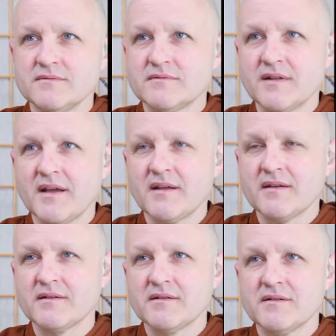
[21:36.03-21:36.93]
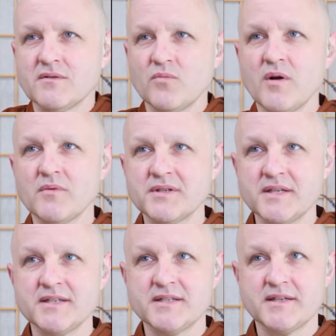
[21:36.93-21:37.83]
Like, what was
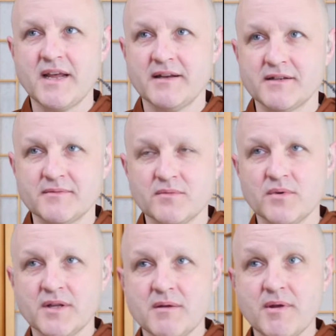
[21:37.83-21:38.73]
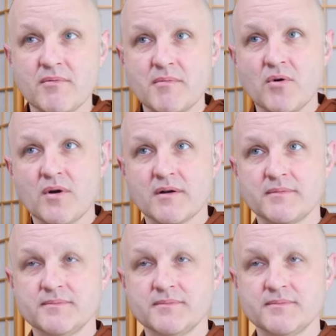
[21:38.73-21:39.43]
his state? Will he be reborn?